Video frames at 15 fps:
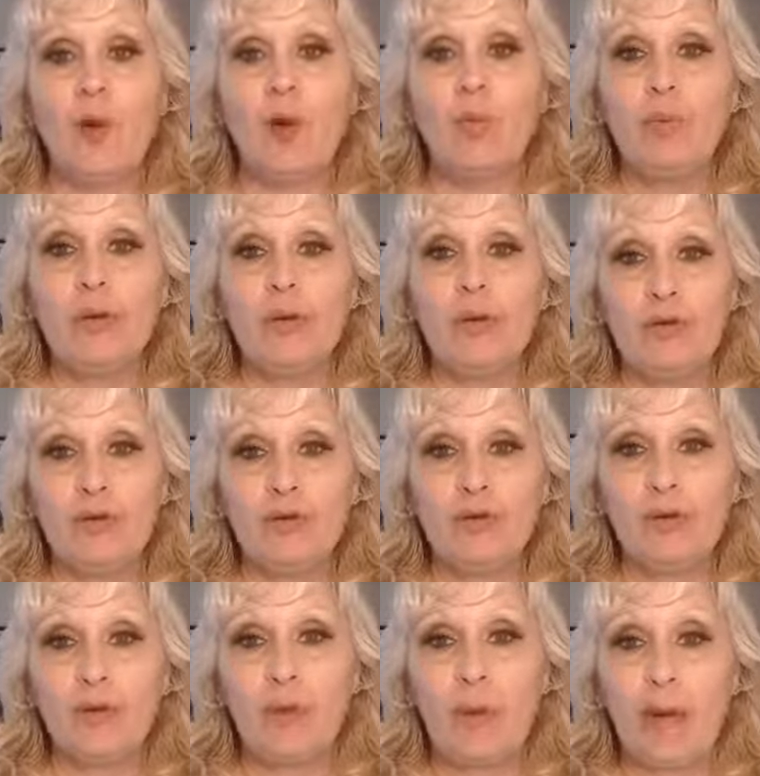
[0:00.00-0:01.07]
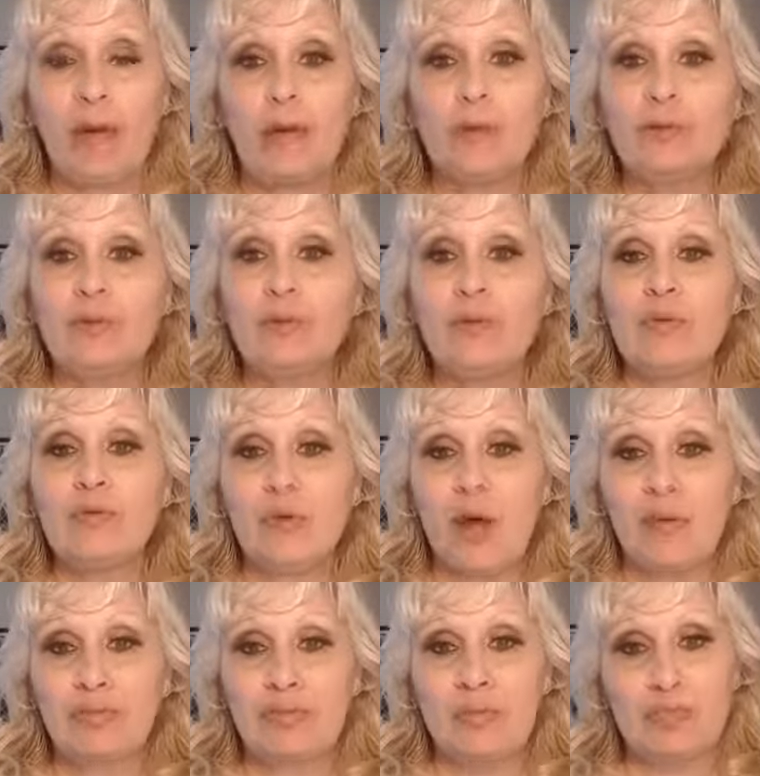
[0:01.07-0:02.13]
Well, we hear you and we've
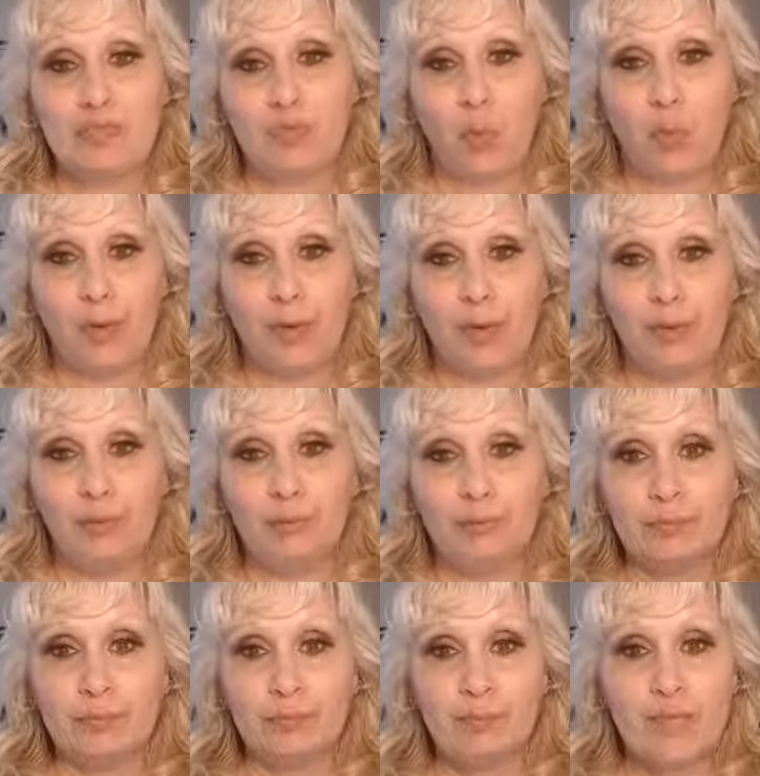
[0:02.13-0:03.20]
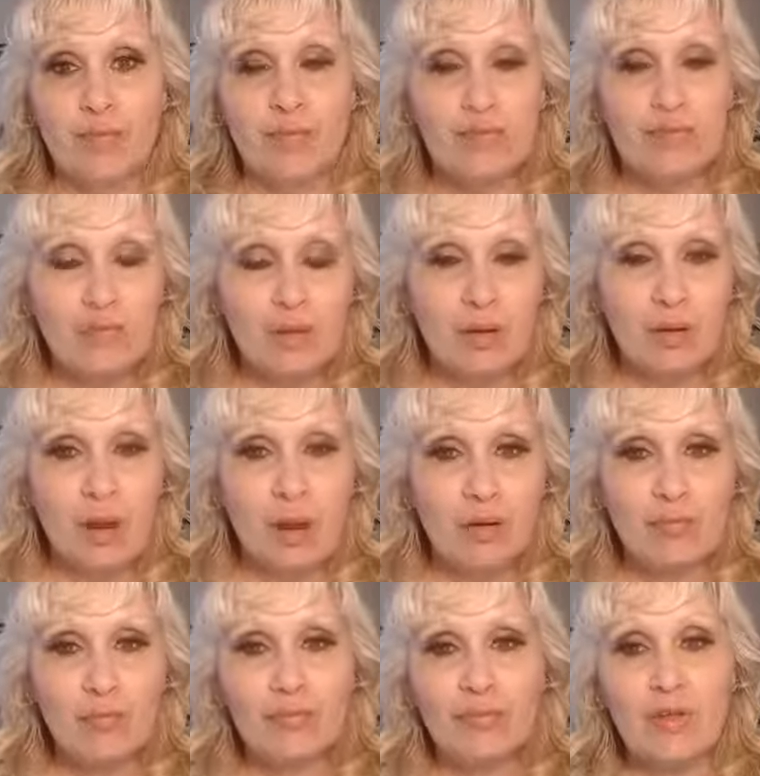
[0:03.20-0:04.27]
got this for you. This is
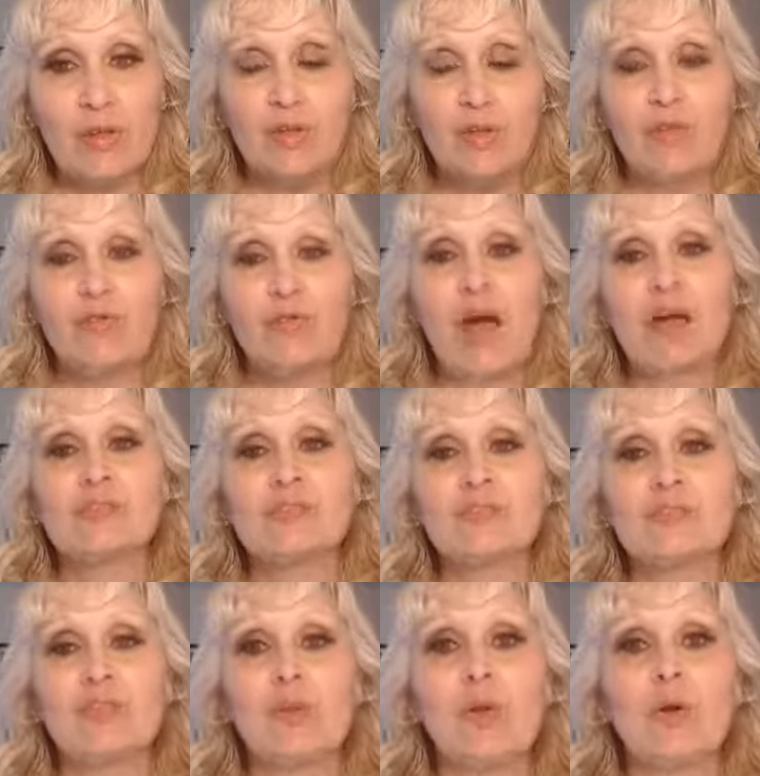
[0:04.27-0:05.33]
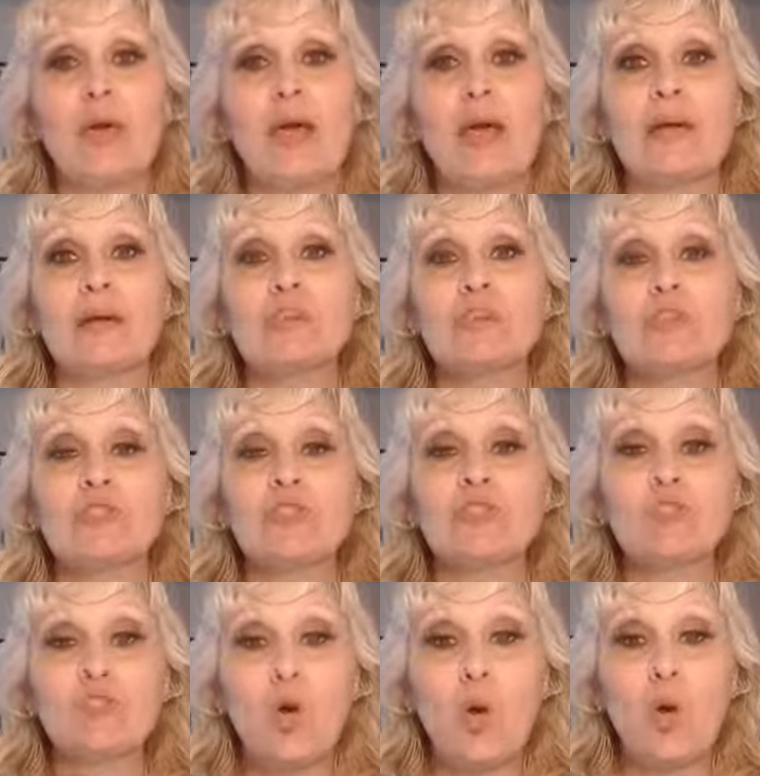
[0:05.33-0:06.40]
everything you've asked for and
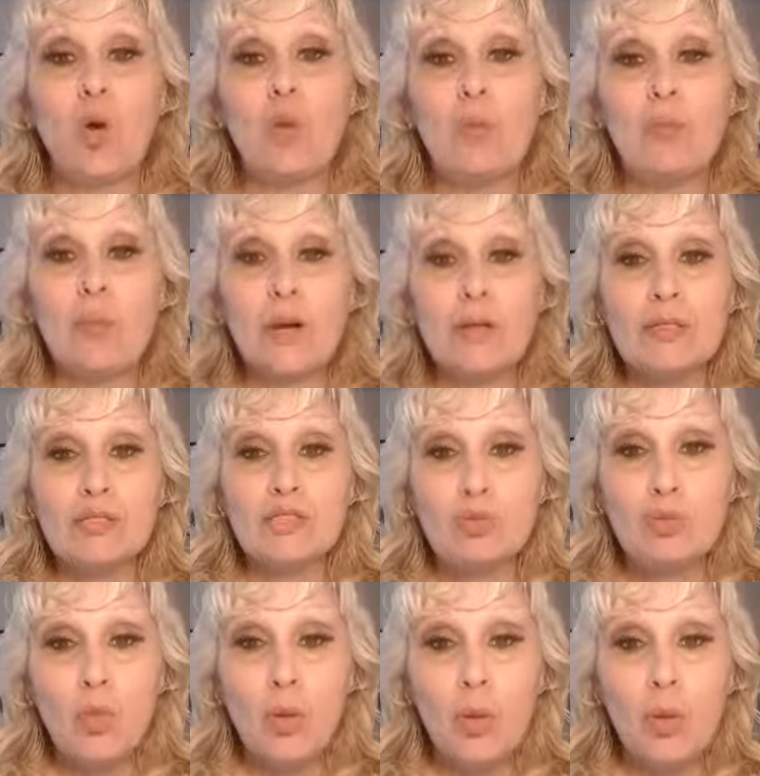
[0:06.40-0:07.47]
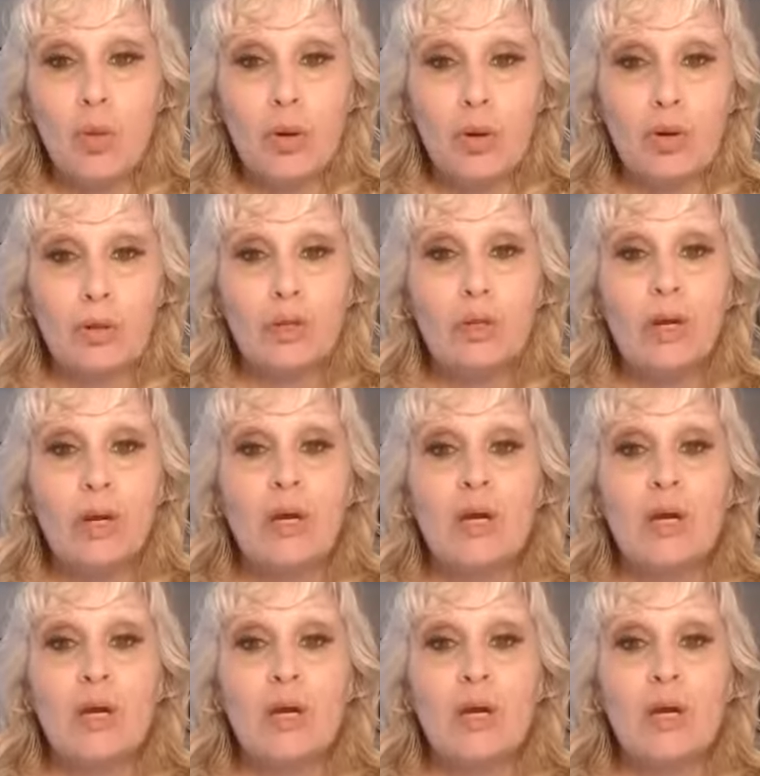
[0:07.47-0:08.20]
so much more.